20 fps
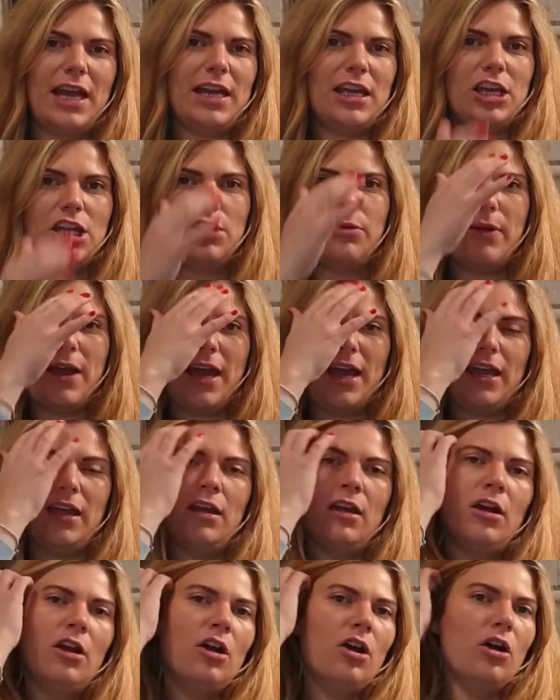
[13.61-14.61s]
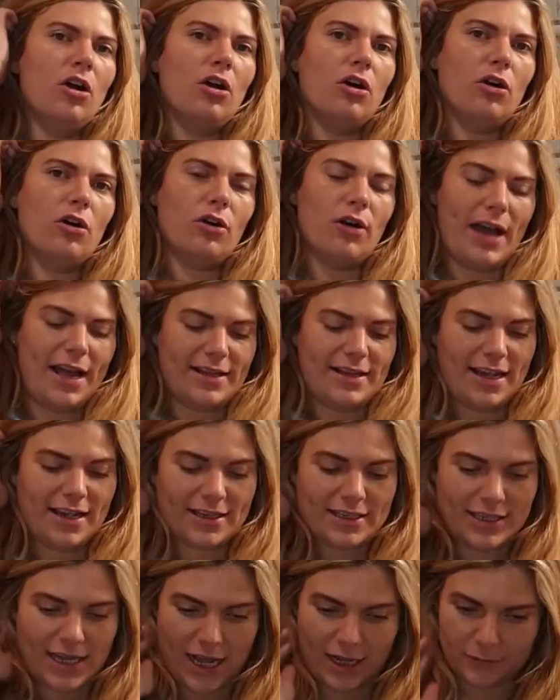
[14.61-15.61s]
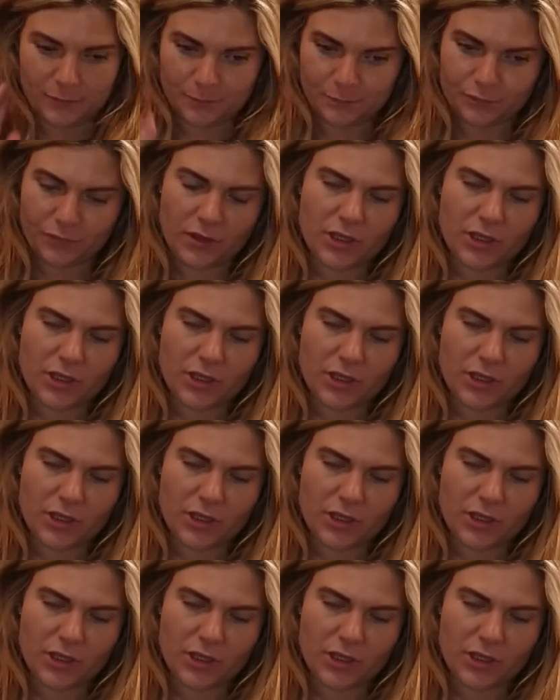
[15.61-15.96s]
AQA or edexcel.